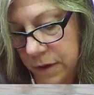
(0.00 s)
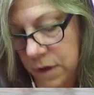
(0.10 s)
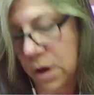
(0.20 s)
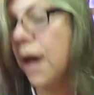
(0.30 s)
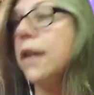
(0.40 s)

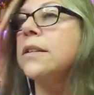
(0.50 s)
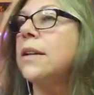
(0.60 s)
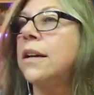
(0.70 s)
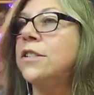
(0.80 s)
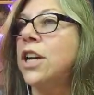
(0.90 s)
Not
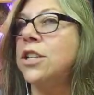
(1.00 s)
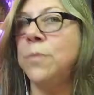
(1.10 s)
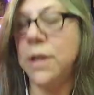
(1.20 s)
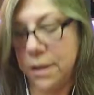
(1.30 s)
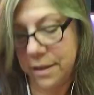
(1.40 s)
a
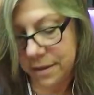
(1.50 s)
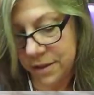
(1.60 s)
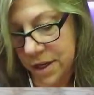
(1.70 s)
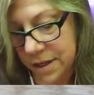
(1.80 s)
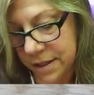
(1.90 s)
judgment,
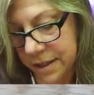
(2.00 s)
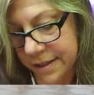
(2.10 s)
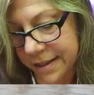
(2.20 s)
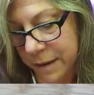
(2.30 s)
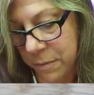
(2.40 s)
just a
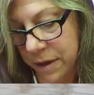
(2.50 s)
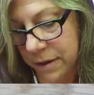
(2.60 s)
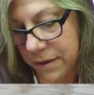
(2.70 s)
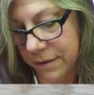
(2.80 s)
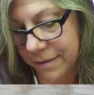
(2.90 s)
statement,
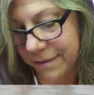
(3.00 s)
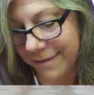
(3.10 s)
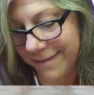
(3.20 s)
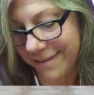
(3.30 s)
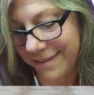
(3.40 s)

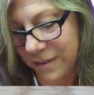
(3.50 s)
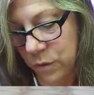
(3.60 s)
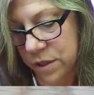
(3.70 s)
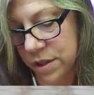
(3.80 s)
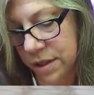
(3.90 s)

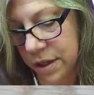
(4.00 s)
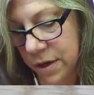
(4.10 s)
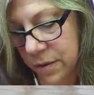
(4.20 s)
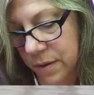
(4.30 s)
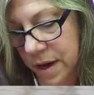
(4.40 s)
which, you
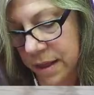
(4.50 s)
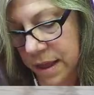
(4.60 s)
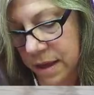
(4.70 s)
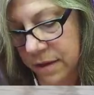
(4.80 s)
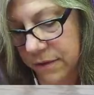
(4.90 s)
know, I
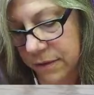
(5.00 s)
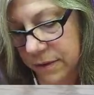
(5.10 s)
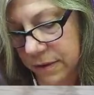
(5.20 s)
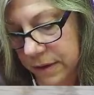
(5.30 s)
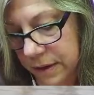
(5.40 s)
love
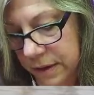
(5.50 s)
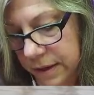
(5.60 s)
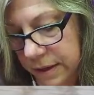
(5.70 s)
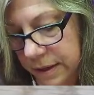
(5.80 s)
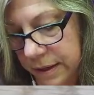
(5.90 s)

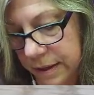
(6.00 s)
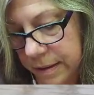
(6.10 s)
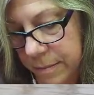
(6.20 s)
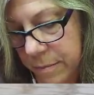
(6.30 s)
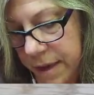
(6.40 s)

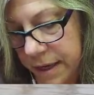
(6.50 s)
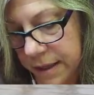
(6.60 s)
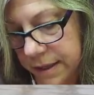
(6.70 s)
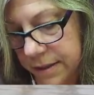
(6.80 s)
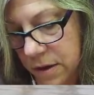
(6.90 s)

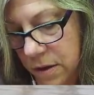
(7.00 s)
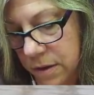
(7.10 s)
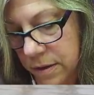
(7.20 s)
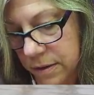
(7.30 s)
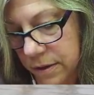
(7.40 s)
making this
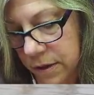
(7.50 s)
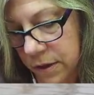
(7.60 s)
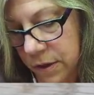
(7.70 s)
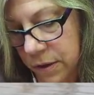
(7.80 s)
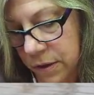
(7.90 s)
all
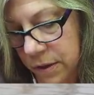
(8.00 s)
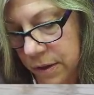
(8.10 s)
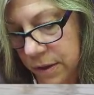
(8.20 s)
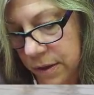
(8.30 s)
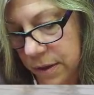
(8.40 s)
look
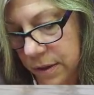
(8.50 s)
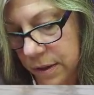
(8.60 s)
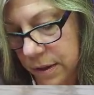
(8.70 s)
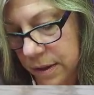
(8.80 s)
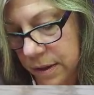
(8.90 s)
good.
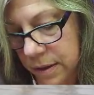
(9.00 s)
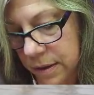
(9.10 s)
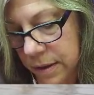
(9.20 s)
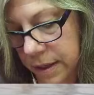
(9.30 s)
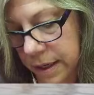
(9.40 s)

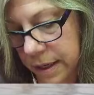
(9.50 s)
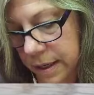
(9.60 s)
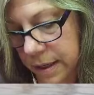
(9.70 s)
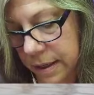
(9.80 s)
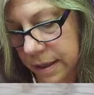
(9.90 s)

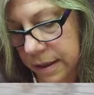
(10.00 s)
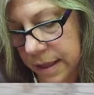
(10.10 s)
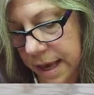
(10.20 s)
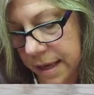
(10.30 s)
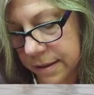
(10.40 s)
Okay,
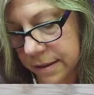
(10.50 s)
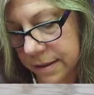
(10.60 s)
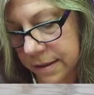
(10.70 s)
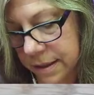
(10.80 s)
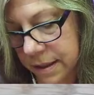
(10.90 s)
last
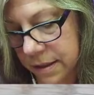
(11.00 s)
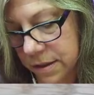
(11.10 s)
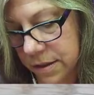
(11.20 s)
stitch.